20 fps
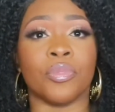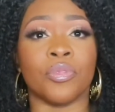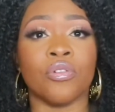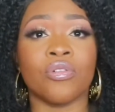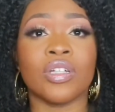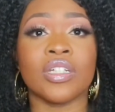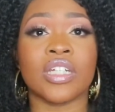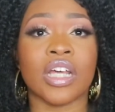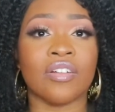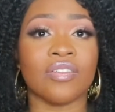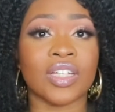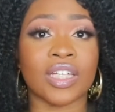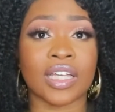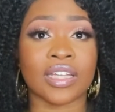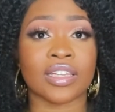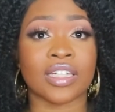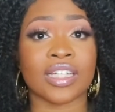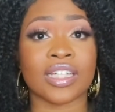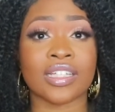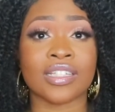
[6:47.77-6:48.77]
You can definitely
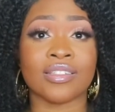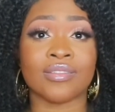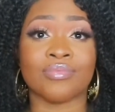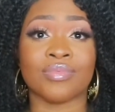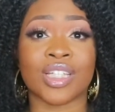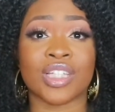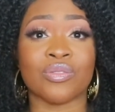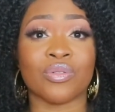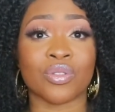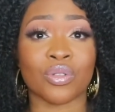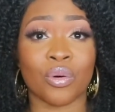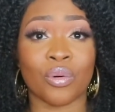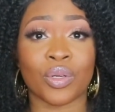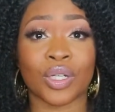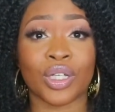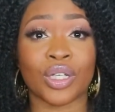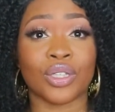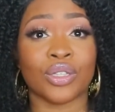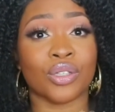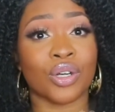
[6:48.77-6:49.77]
get this. This was
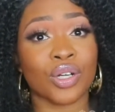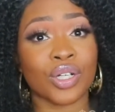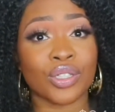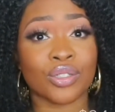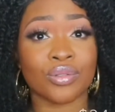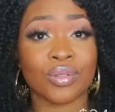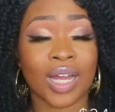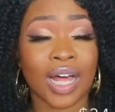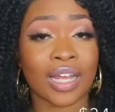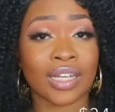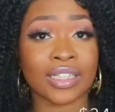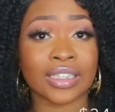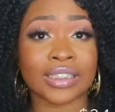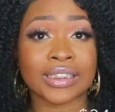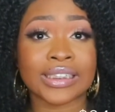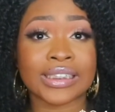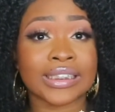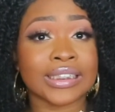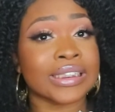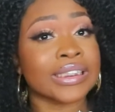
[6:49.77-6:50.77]
only
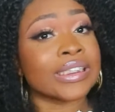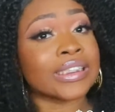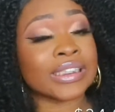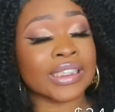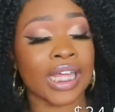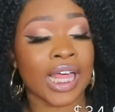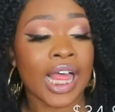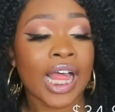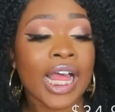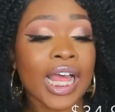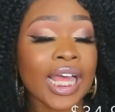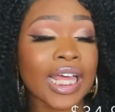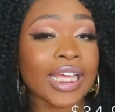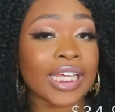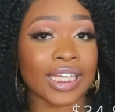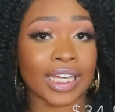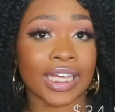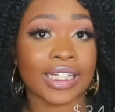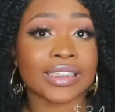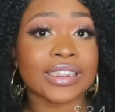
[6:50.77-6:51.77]
$32.
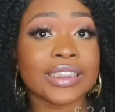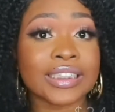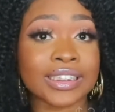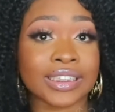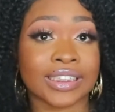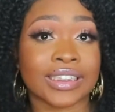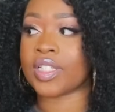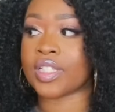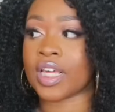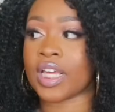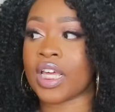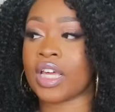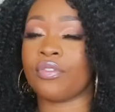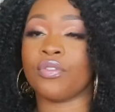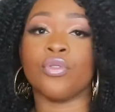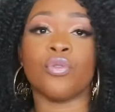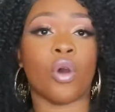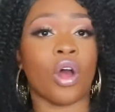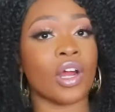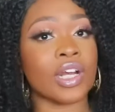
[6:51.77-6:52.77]
Yes. Say if
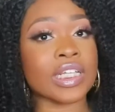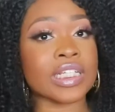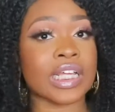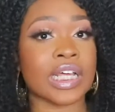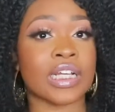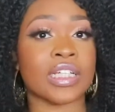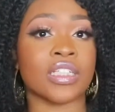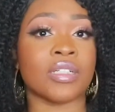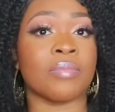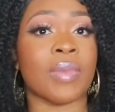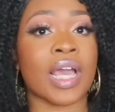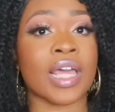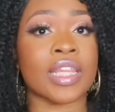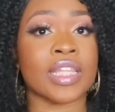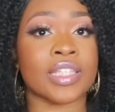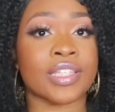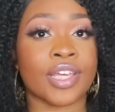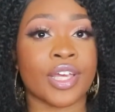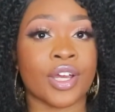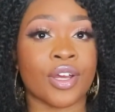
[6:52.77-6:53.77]
you are deciding to buy
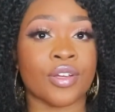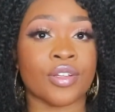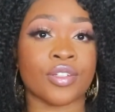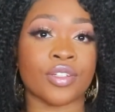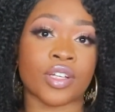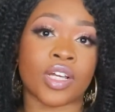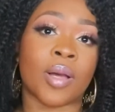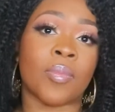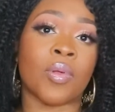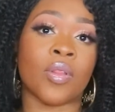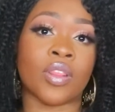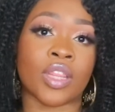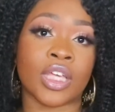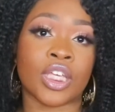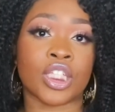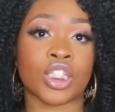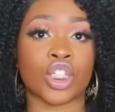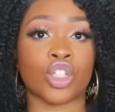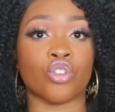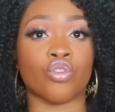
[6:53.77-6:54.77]
this hair, there's a couple
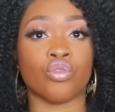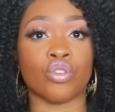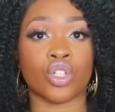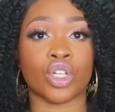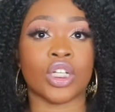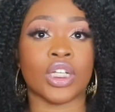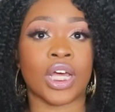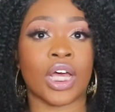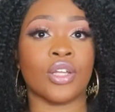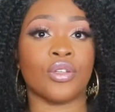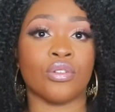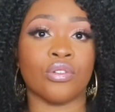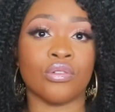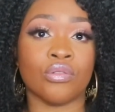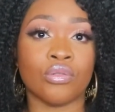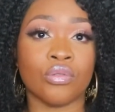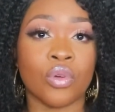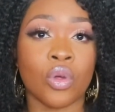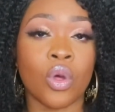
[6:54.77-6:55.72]
things that you should not do.